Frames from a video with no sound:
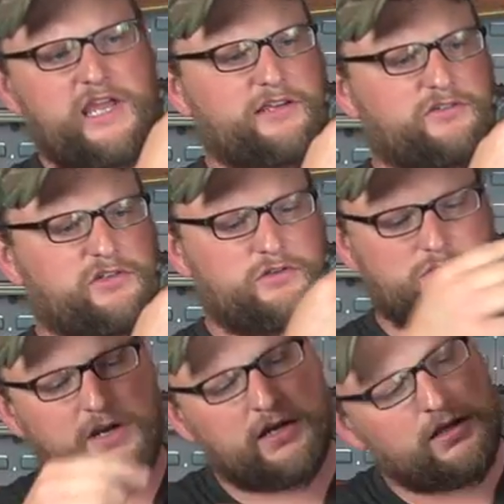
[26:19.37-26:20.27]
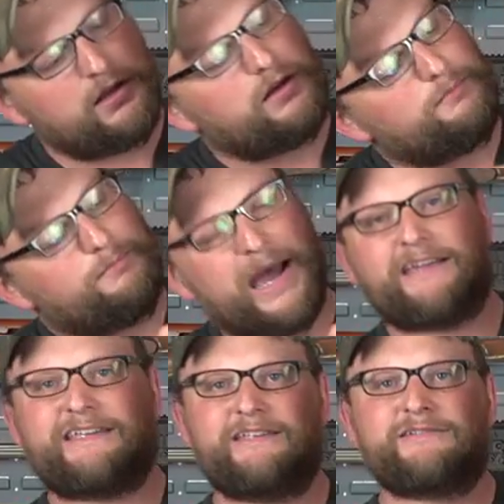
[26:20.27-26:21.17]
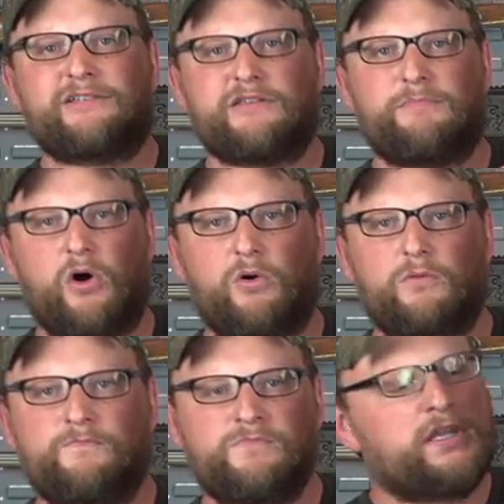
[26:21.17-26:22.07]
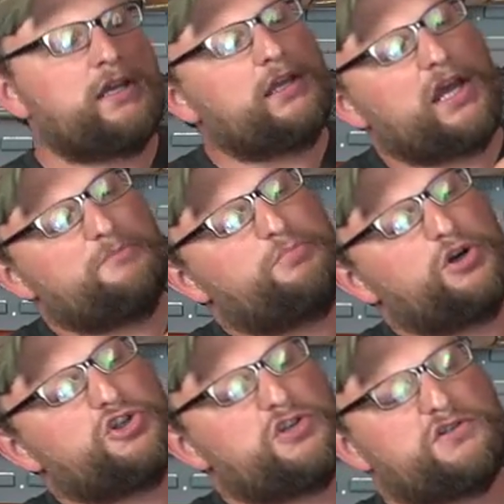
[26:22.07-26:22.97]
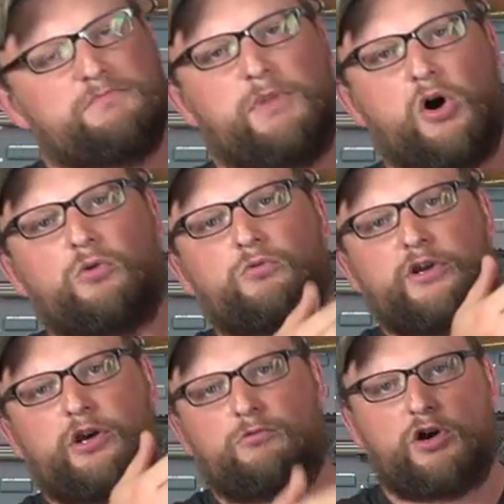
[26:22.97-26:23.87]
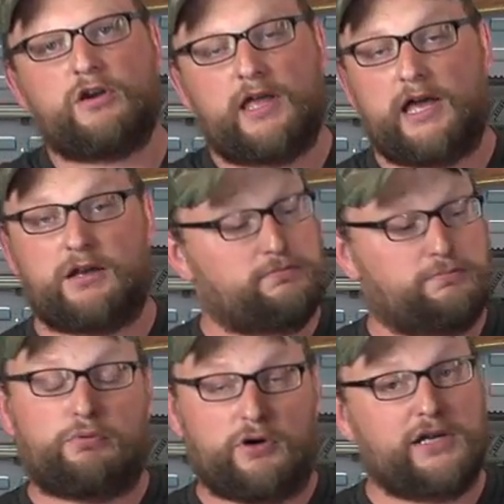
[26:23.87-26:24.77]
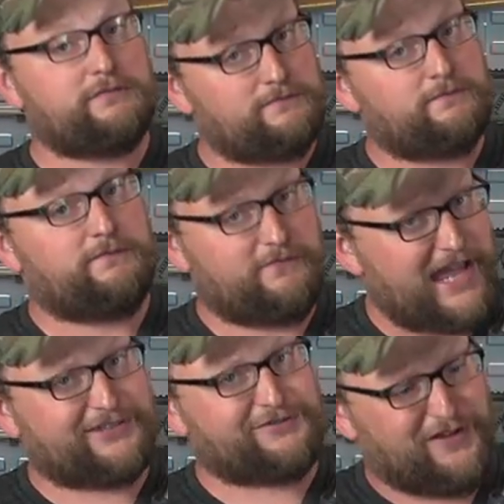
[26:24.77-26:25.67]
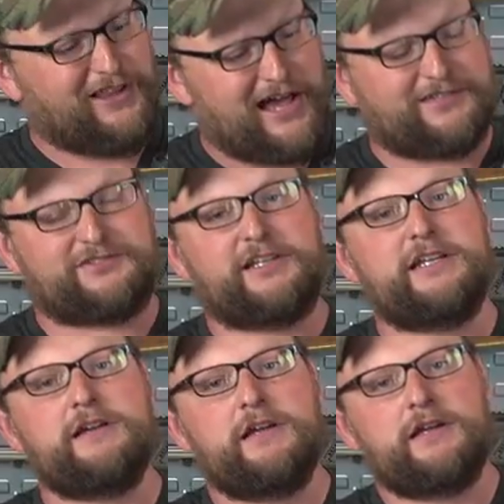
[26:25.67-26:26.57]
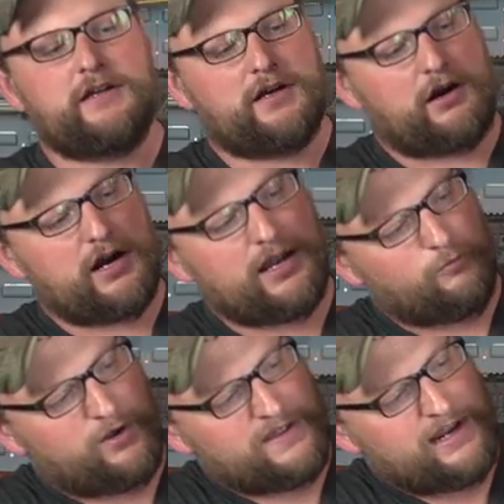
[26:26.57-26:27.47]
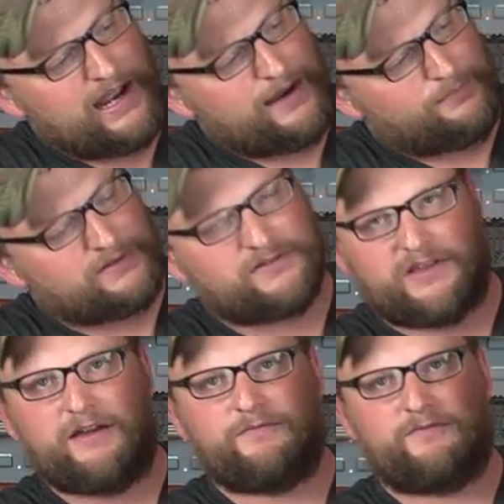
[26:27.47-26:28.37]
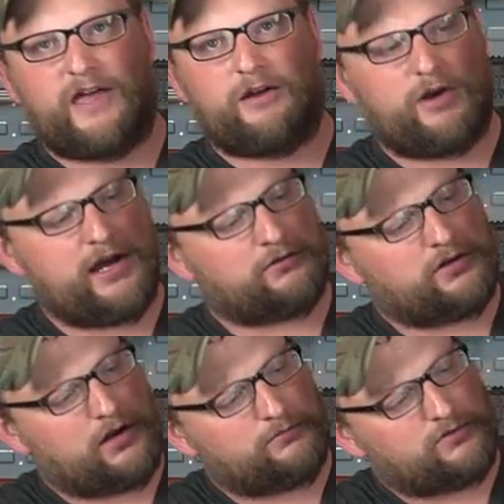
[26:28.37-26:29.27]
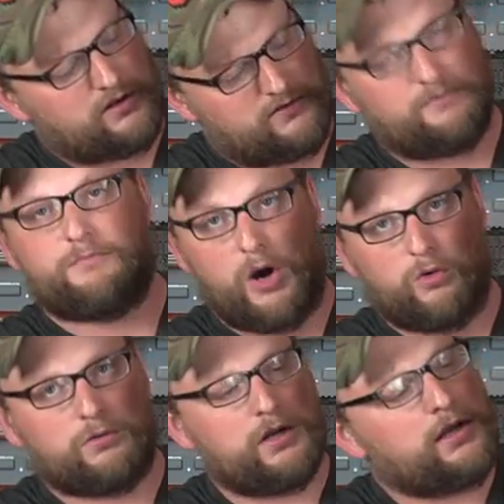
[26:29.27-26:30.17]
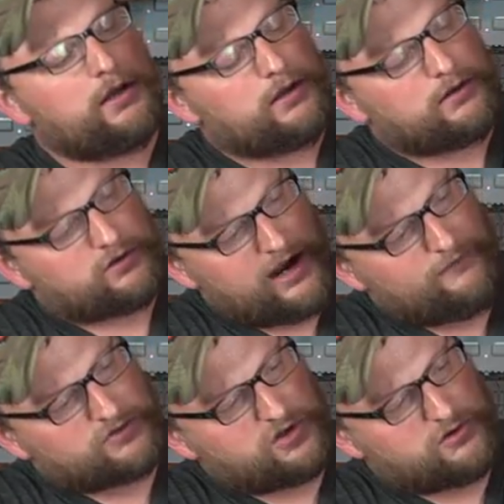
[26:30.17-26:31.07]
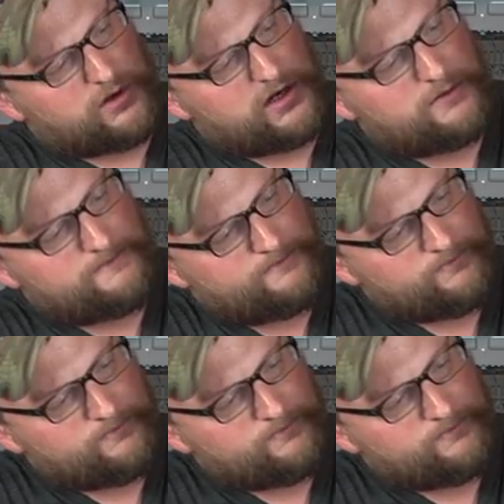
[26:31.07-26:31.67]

gas tube back into the bolt and pushes the bolt rearward at a pretty fast velocity. All right, and when that happens, the bolt travels to the rear,